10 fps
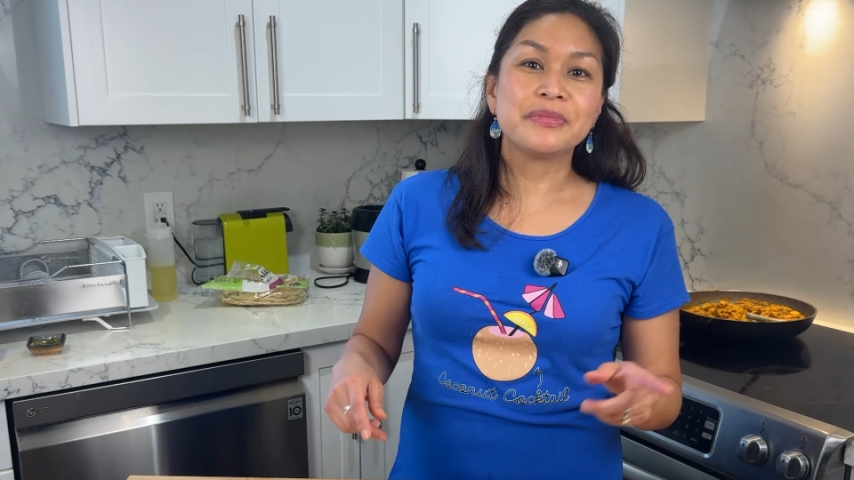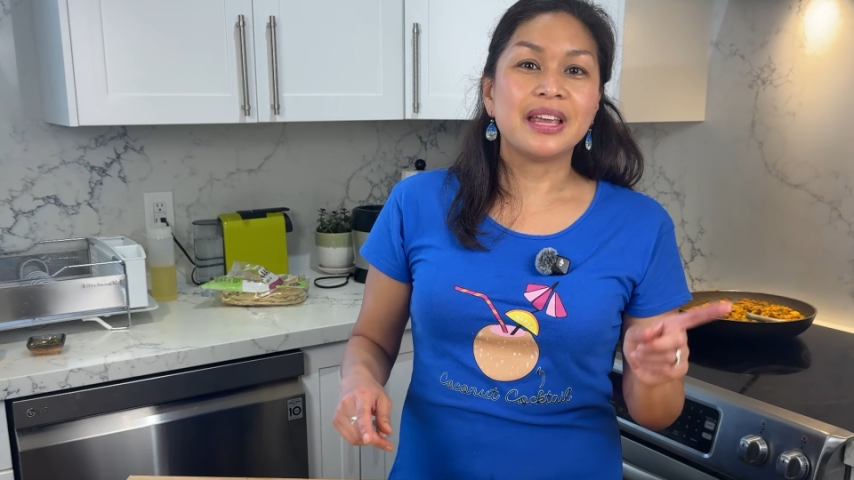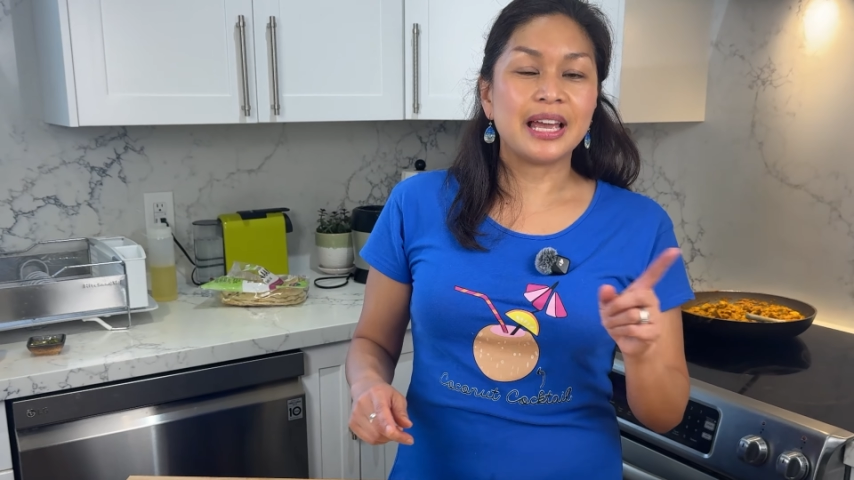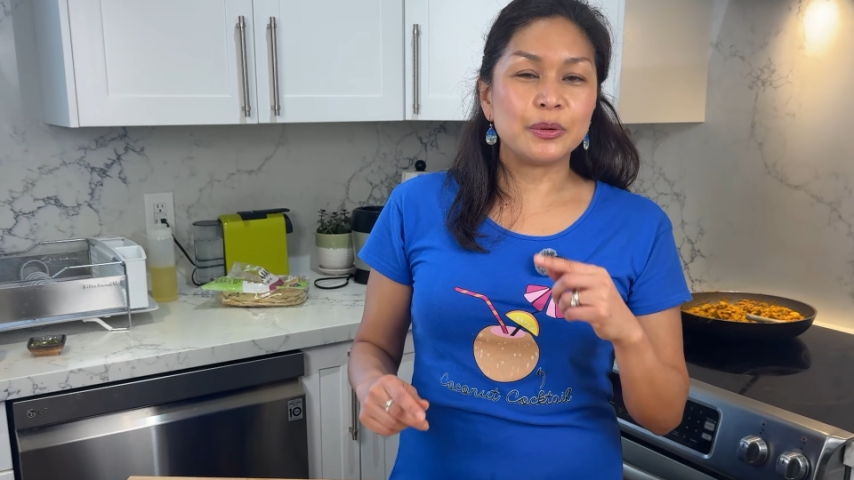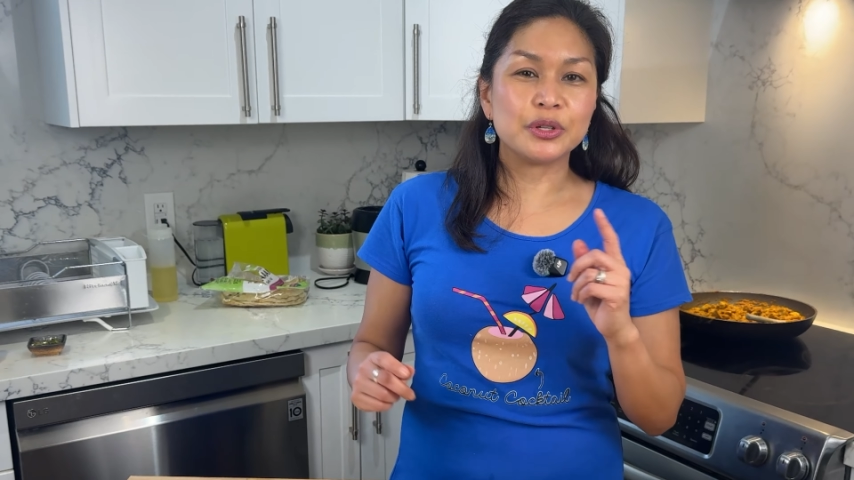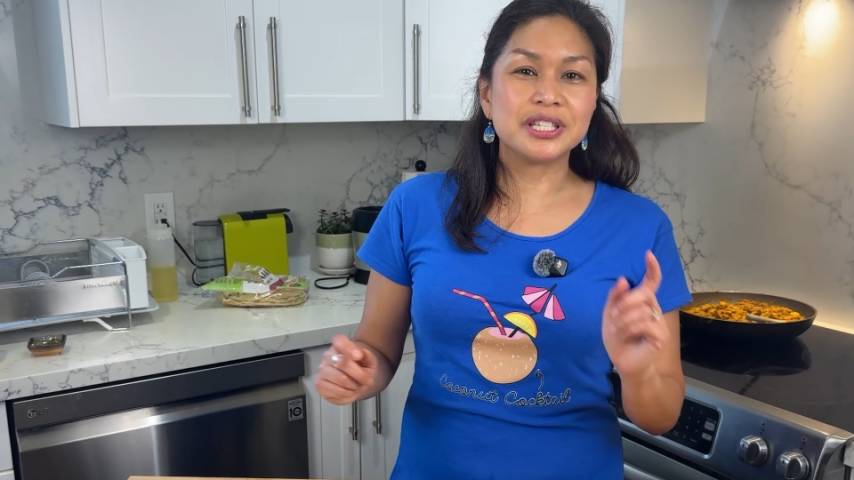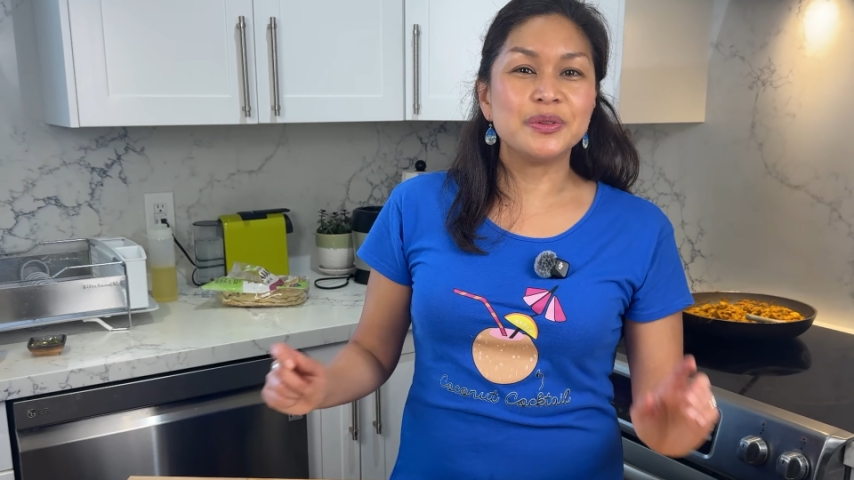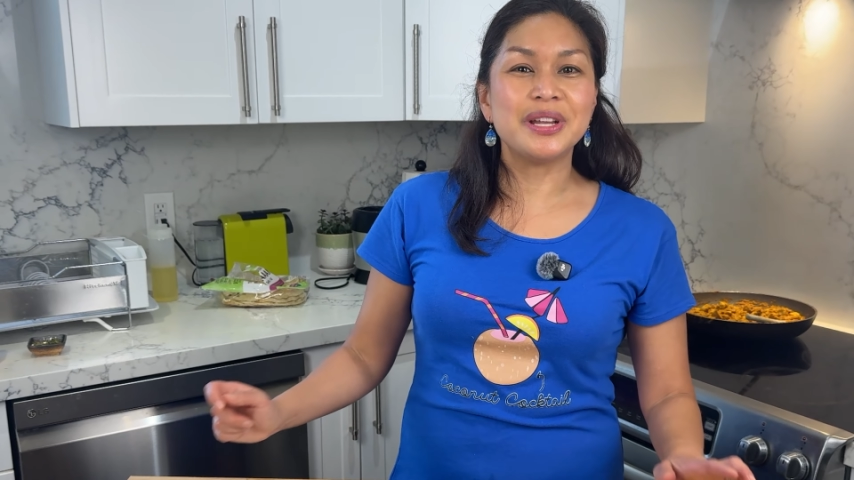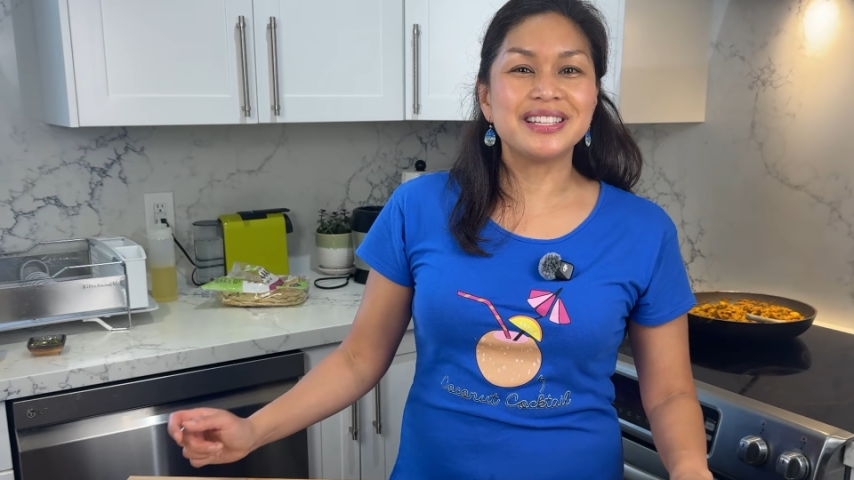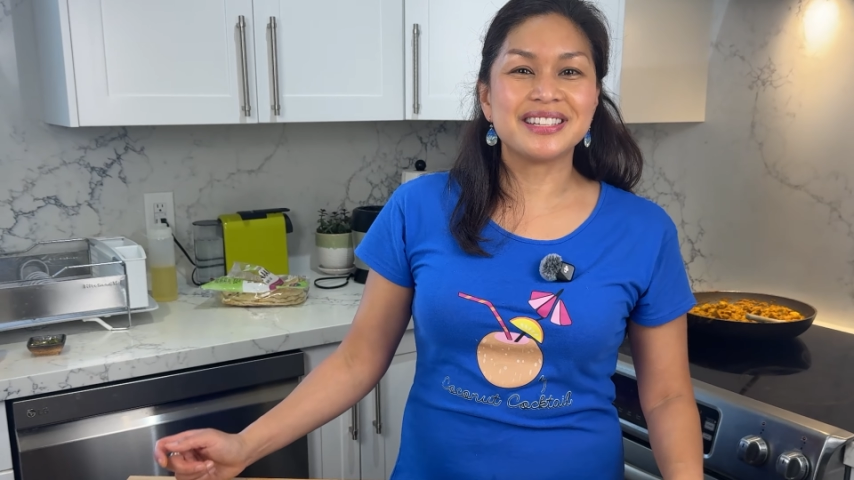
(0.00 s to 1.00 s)
and we'll see you
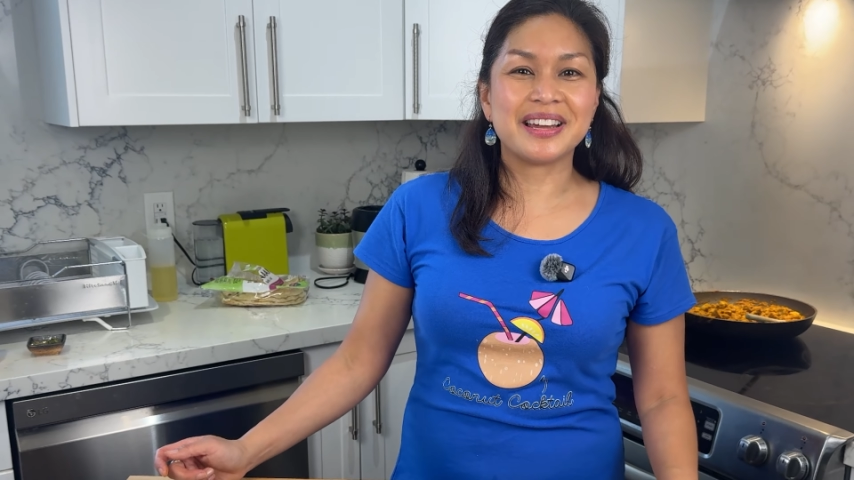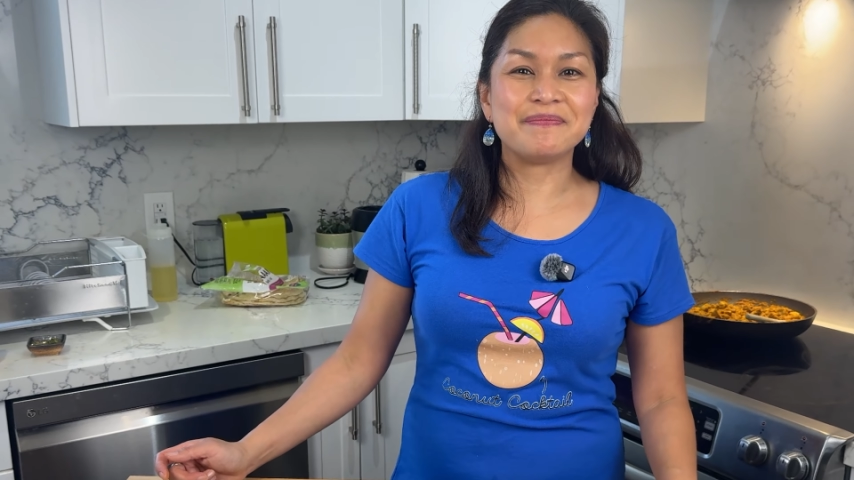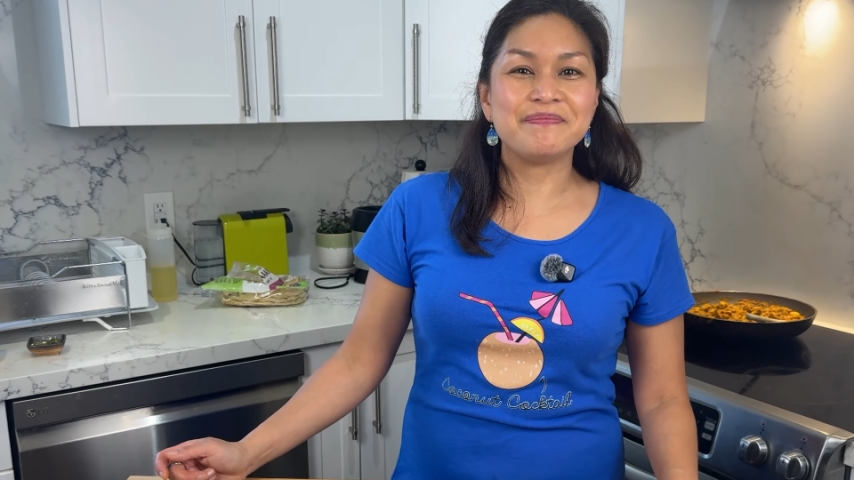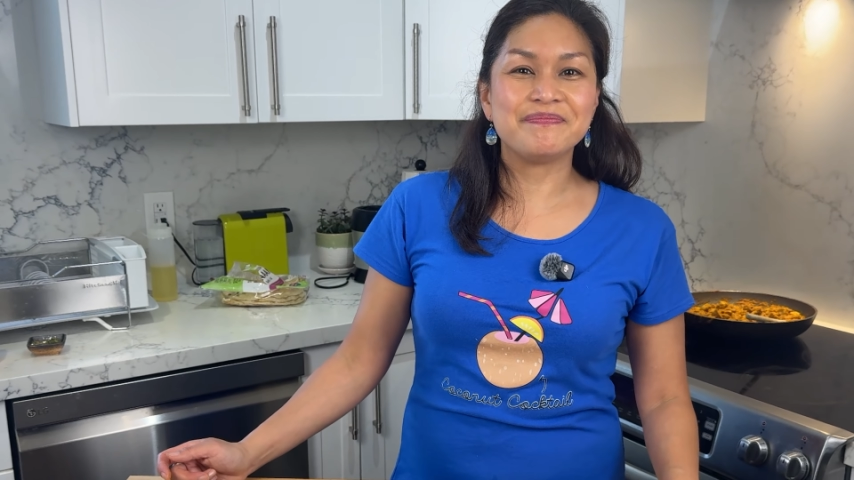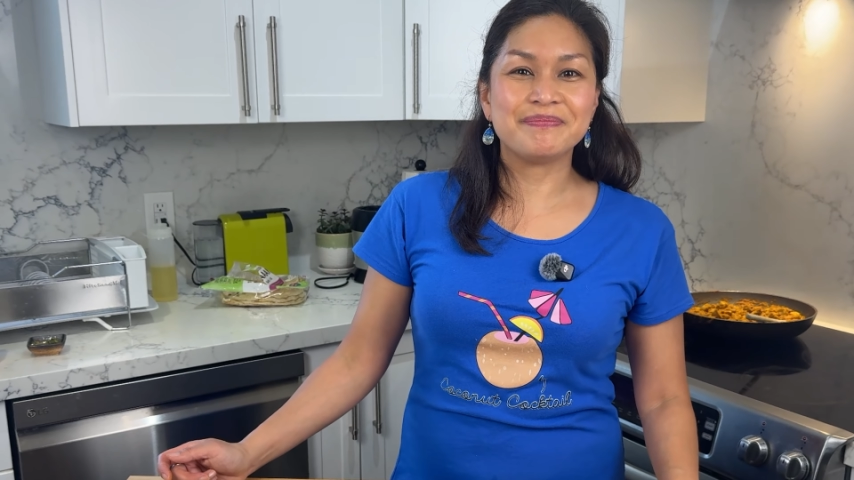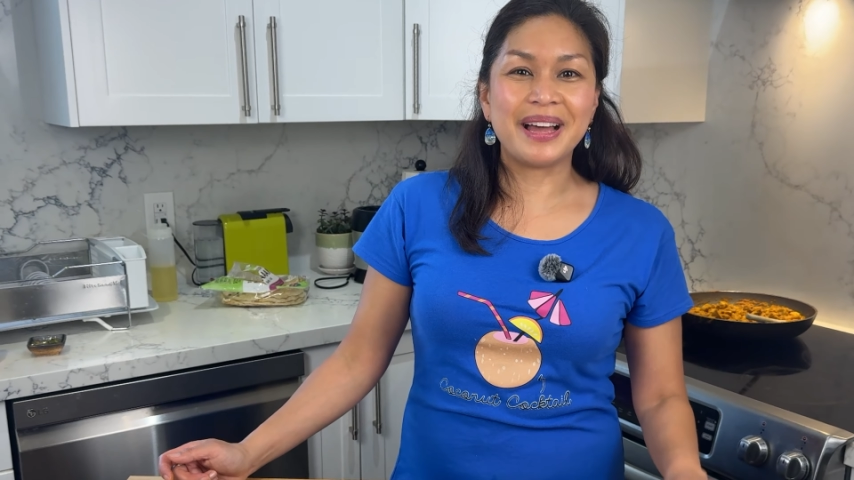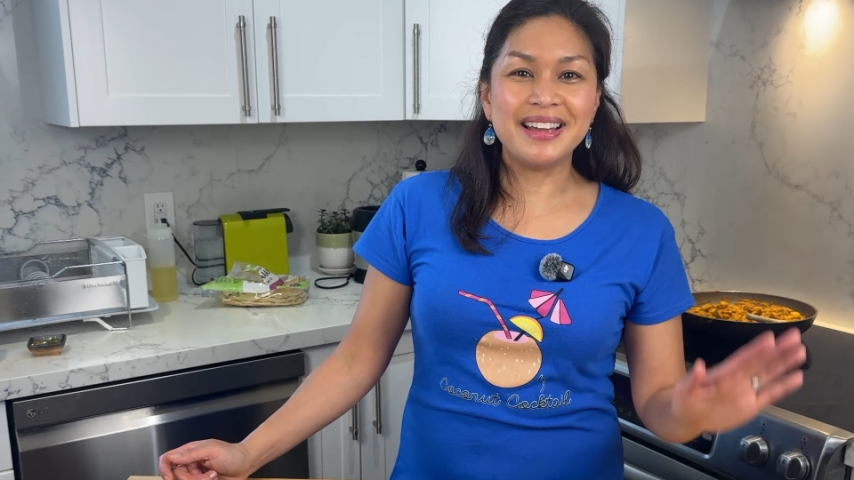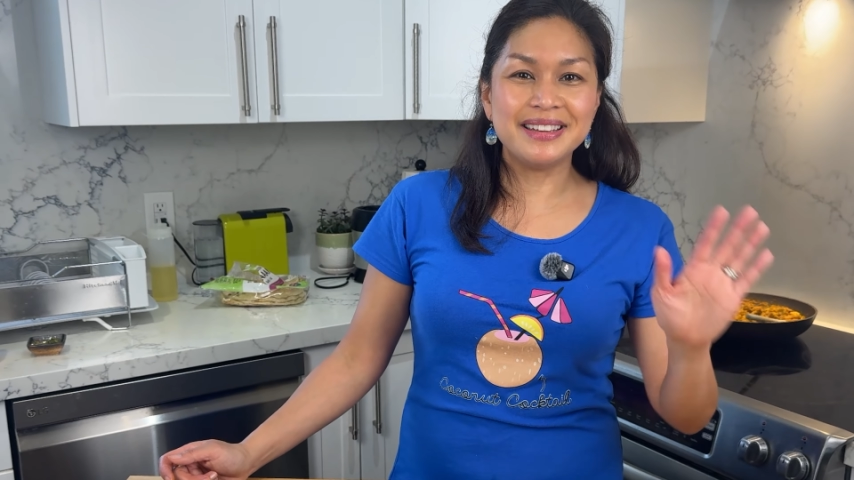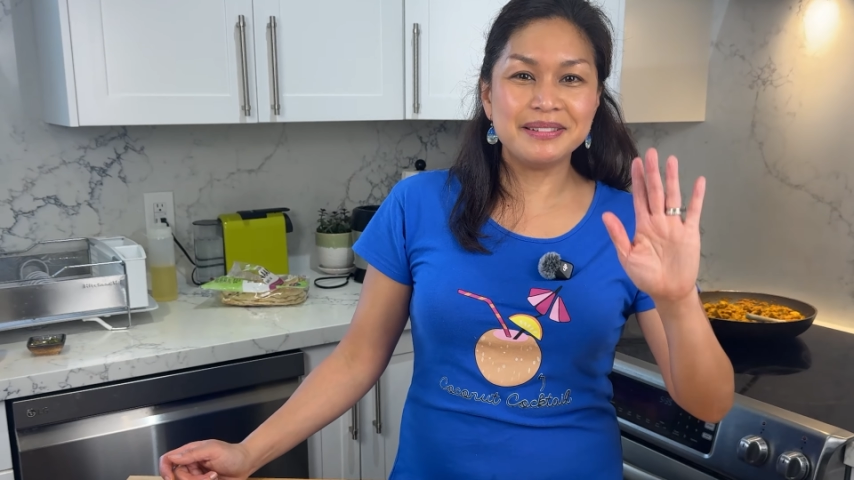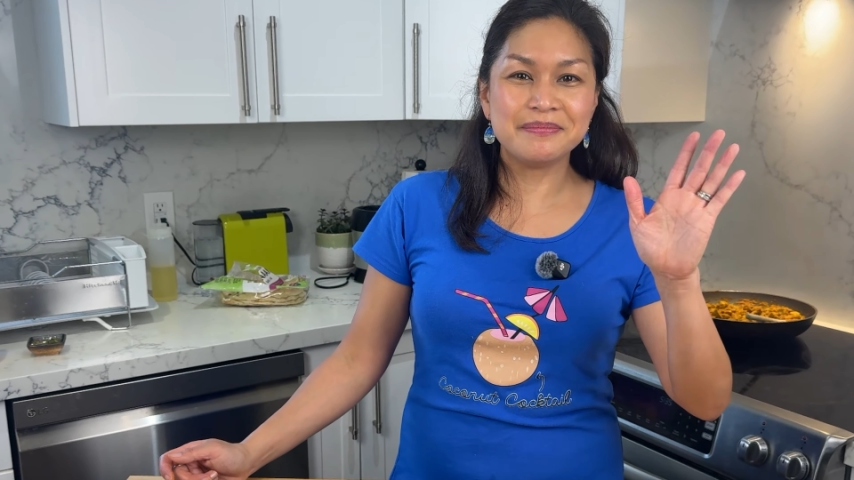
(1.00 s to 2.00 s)
next time.
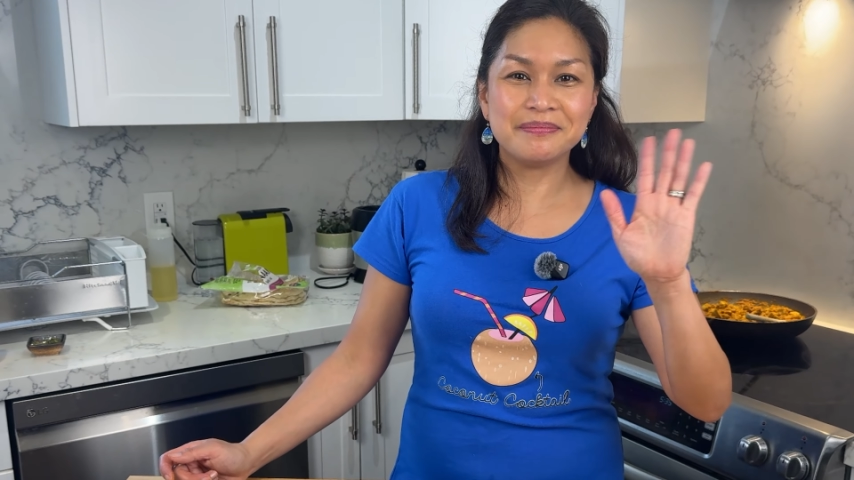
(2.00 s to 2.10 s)
Bye.